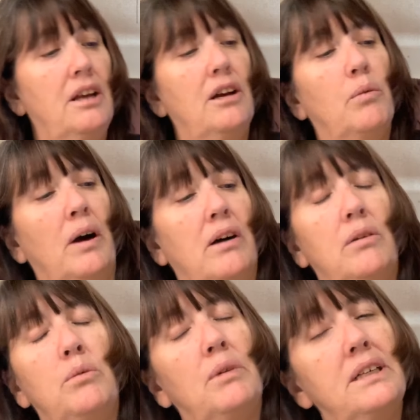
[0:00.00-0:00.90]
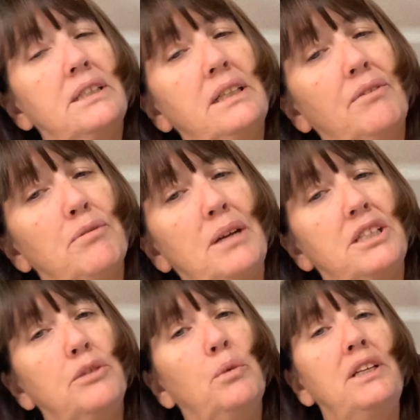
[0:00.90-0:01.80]
Well, what is the
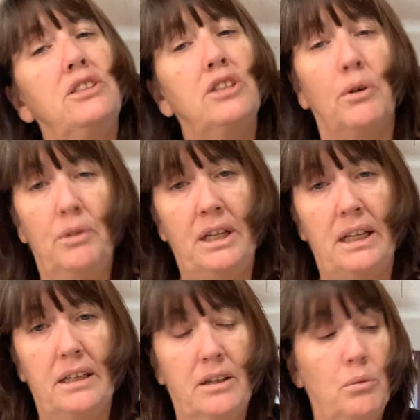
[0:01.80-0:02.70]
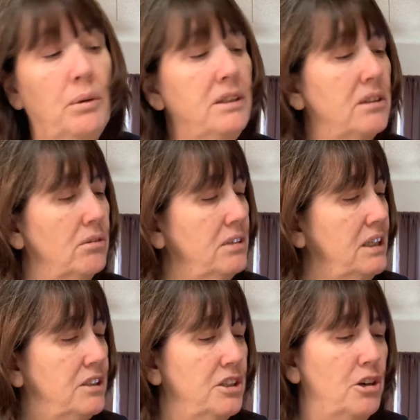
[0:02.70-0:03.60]
information we don't need? We don't
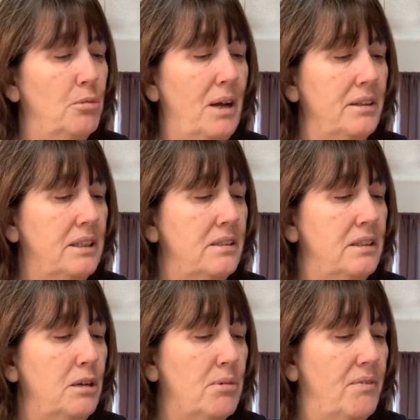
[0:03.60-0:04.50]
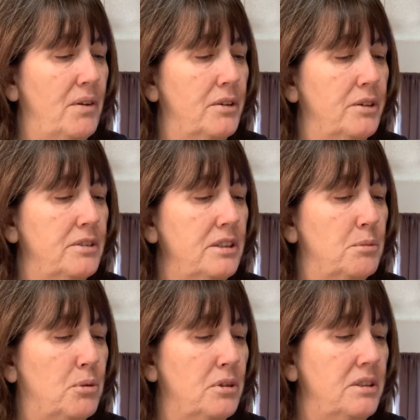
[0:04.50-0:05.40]
need to know about the zebra photos. These
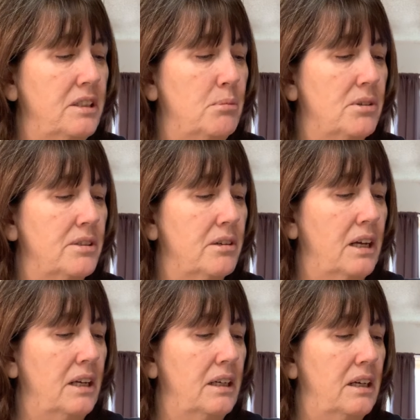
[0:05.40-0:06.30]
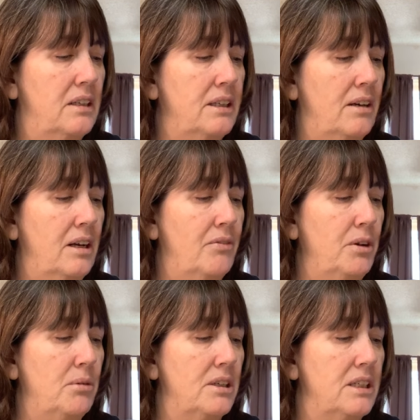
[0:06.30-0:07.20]
poor zebras are getting kicked out
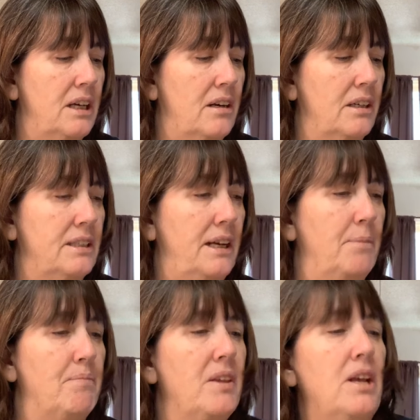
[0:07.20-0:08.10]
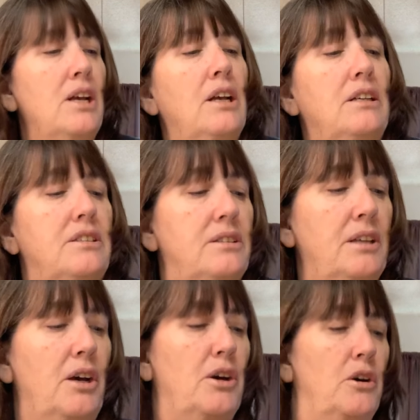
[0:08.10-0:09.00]
everywhere today, aren't they?
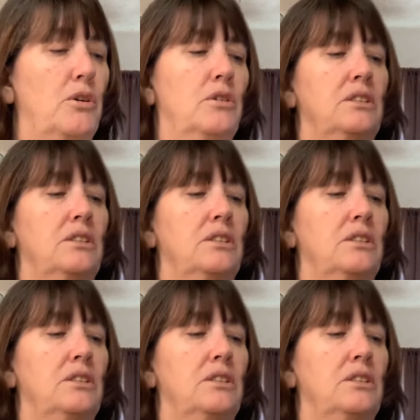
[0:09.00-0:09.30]
So